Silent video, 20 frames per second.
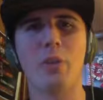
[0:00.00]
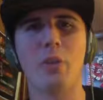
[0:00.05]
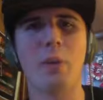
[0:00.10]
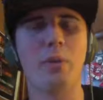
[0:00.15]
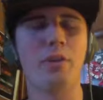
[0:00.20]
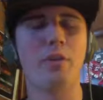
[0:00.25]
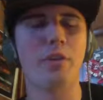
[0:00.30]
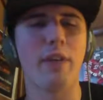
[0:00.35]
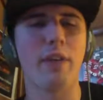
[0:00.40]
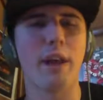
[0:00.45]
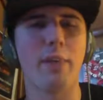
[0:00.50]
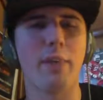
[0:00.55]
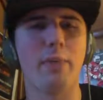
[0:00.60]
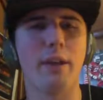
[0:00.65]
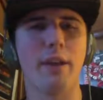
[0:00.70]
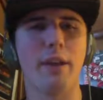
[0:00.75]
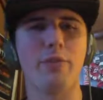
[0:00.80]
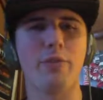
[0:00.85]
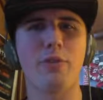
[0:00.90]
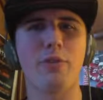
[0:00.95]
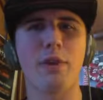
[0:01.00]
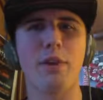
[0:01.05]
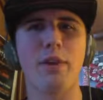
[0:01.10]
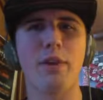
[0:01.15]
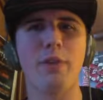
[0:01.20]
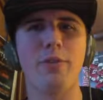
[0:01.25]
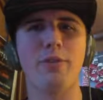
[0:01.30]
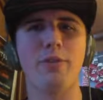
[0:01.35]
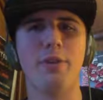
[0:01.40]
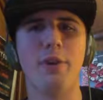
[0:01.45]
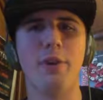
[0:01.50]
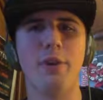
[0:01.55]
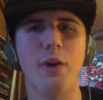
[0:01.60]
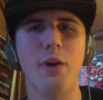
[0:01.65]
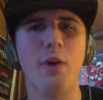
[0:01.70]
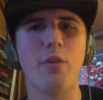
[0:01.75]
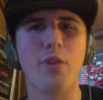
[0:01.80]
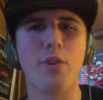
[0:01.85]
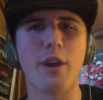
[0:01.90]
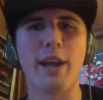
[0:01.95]
What was it like playing in front of
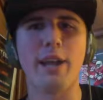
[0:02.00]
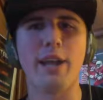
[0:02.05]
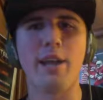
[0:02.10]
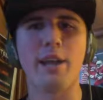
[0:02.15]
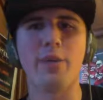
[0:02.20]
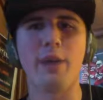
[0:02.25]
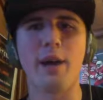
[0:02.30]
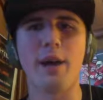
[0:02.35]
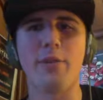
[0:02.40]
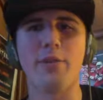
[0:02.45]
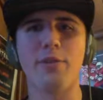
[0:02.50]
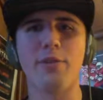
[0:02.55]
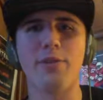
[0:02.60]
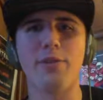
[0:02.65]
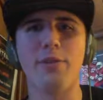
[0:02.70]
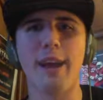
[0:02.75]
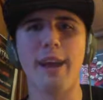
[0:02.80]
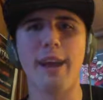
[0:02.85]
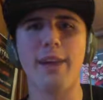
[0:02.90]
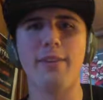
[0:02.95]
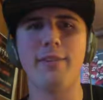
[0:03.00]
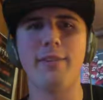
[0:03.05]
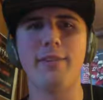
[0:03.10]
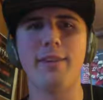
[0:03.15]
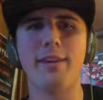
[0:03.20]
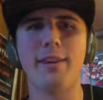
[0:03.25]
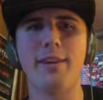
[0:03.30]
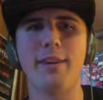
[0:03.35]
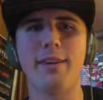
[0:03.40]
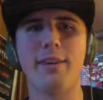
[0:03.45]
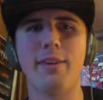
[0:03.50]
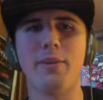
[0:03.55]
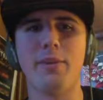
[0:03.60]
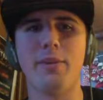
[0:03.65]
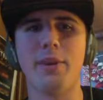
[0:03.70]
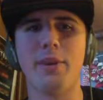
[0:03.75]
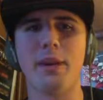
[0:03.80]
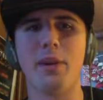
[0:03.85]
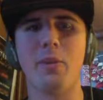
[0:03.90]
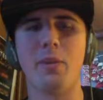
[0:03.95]
over 80,000 fans,
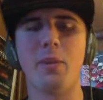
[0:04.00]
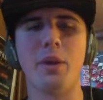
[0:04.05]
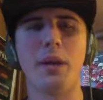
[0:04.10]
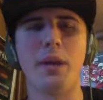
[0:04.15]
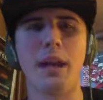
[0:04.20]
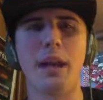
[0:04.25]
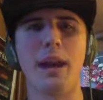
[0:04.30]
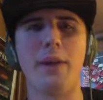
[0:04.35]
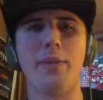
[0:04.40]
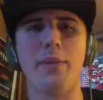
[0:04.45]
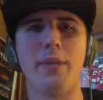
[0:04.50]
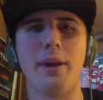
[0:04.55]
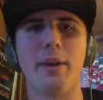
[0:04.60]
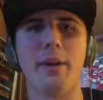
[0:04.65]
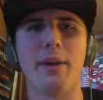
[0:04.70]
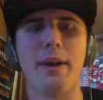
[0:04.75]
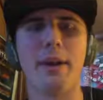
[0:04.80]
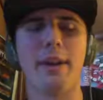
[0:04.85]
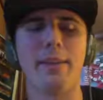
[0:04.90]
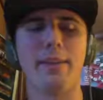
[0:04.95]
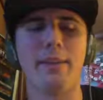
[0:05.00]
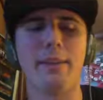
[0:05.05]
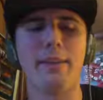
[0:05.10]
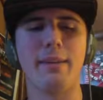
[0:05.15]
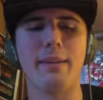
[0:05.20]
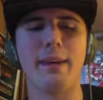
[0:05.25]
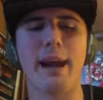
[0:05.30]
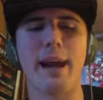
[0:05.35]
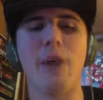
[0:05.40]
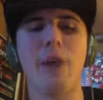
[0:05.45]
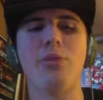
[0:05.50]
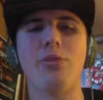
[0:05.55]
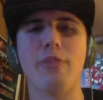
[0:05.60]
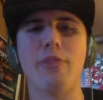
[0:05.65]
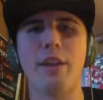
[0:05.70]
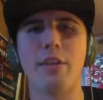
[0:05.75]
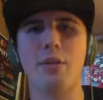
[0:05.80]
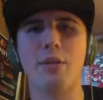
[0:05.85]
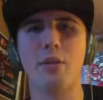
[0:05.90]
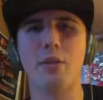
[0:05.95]
week in and week out there at the house
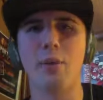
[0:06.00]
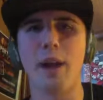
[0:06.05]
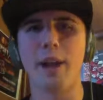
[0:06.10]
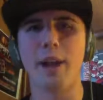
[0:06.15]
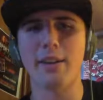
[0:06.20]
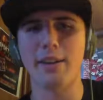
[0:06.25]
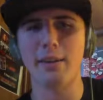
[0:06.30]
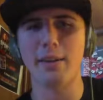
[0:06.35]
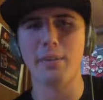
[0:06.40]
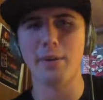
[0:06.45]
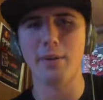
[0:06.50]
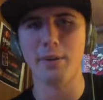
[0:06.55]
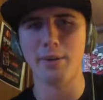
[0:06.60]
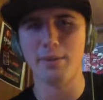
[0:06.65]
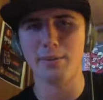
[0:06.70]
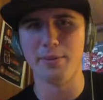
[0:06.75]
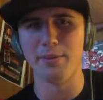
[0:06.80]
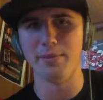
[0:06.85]
that Newt Rockne built?